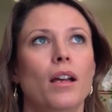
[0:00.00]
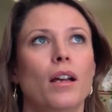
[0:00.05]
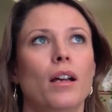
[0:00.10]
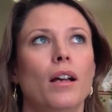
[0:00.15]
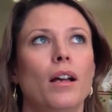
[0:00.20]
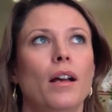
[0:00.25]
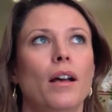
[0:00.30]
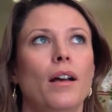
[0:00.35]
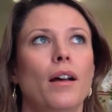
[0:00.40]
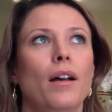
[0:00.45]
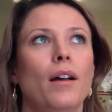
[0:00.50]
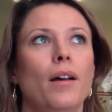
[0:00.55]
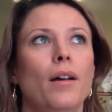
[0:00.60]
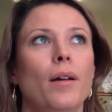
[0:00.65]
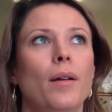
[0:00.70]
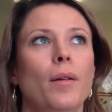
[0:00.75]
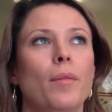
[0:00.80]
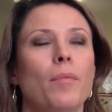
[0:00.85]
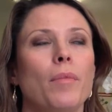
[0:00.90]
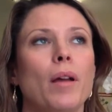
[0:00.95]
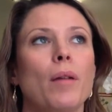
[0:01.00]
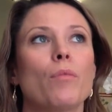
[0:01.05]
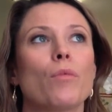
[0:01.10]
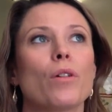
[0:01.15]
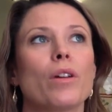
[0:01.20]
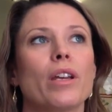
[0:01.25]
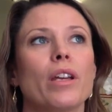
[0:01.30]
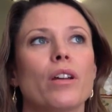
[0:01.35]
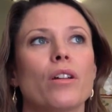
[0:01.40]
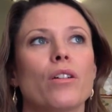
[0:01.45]
I'm
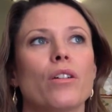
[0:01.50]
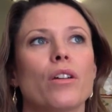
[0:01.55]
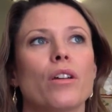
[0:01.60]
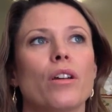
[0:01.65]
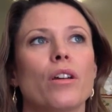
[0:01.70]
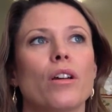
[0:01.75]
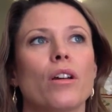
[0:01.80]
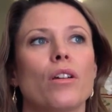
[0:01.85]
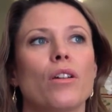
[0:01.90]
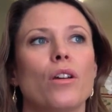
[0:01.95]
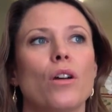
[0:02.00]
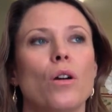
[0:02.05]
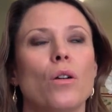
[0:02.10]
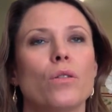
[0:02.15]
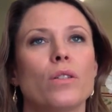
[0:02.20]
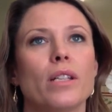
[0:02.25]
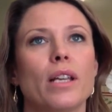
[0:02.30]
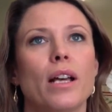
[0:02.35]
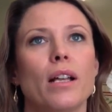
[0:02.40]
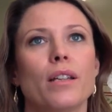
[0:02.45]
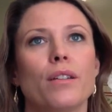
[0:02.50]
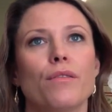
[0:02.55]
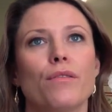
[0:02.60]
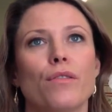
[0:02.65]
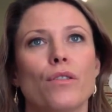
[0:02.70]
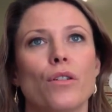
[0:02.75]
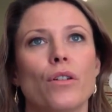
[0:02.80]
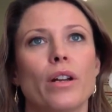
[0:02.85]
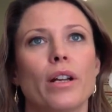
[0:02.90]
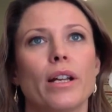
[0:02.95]
working on a hotel in
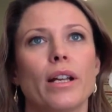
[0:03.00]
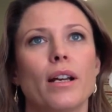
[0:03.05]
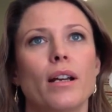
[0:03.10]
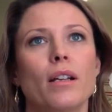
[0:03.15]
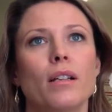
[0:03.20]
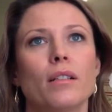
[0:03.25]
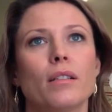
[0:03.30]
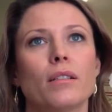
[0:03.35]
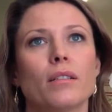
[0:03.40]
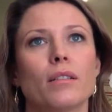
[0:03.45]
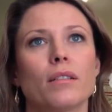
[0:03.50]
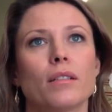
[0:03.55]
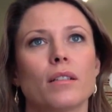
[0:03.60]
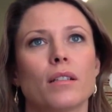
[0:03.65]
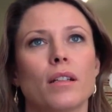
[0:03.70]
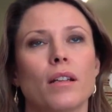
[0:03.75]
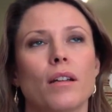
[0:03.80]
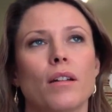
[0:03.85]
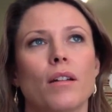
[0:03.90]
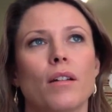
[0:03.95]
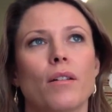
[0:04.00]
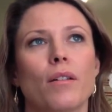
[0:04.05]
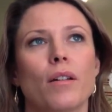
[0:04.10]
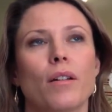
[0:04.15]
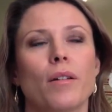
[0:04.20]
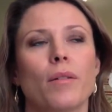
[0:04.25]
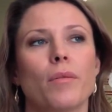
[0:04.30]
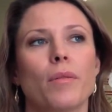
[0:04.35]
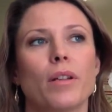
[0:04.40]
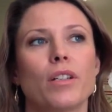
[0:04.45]
Florida,
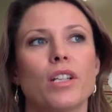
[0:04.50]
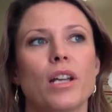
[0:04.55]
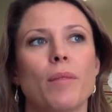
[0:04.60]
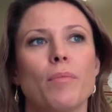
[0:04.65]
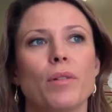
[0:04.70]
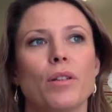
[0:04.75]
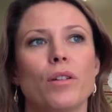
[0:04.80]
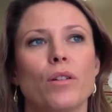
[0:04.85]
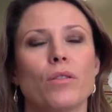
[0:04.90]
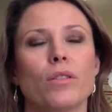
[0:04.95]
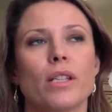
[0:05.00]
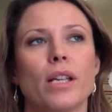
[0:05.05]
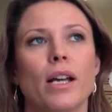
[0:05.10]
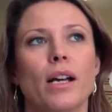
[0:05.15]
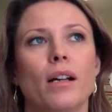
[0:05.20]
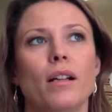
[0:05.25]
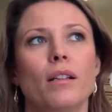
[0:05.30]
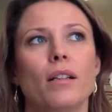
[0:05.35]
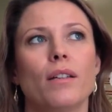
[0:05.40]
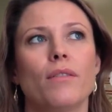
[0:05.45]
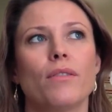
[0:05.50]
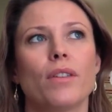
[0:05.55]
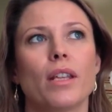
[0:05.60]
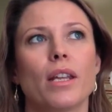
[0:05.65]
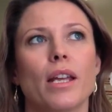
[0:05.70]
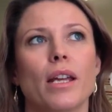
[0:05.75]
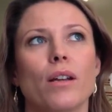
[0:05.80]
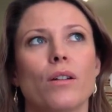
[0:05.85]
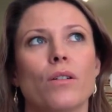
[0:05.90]
a Chaplin hotel, and then I